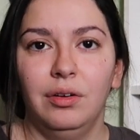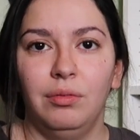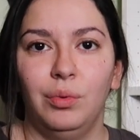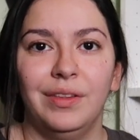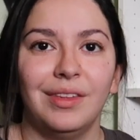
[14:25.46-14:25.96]

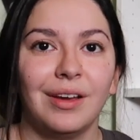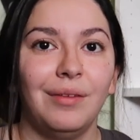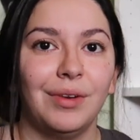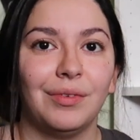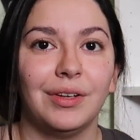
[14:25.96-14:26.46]
one thing
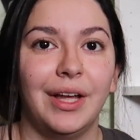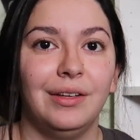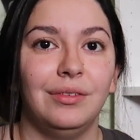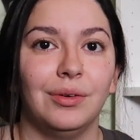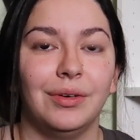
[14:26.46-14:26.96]
I've never
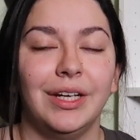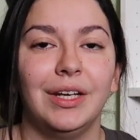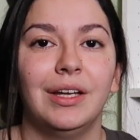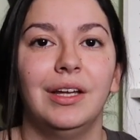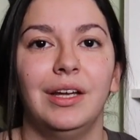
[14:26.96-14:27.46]
liked
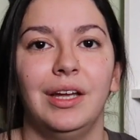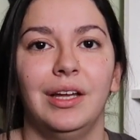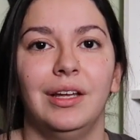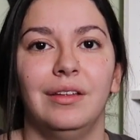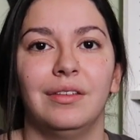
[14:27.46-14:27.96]
doing
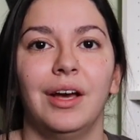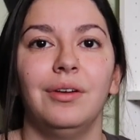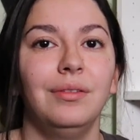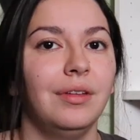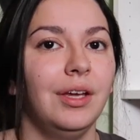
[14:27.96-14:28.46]
is I
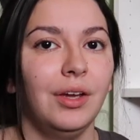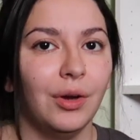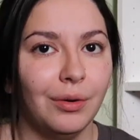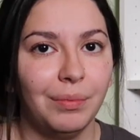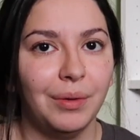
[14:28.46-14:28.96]
don't take
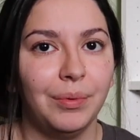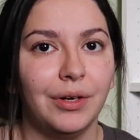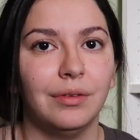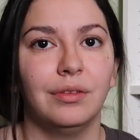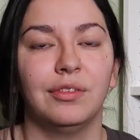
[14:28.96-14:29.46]
care of my
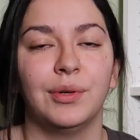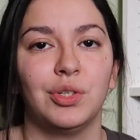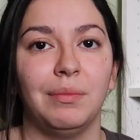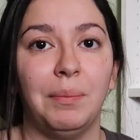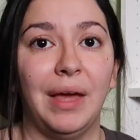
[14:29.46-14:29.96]
books,
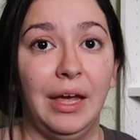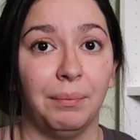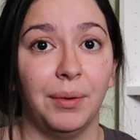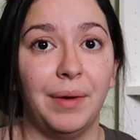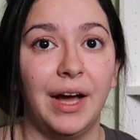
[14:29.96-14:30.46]
especially my
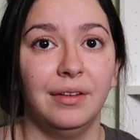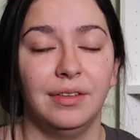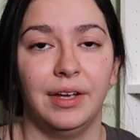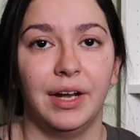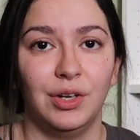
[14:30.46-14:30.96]
paperbacks.
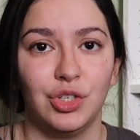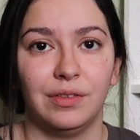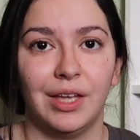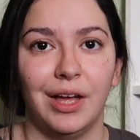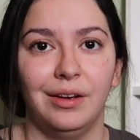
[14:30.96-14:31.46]
They kind of
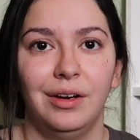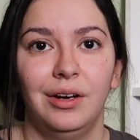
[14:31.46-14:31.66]
just get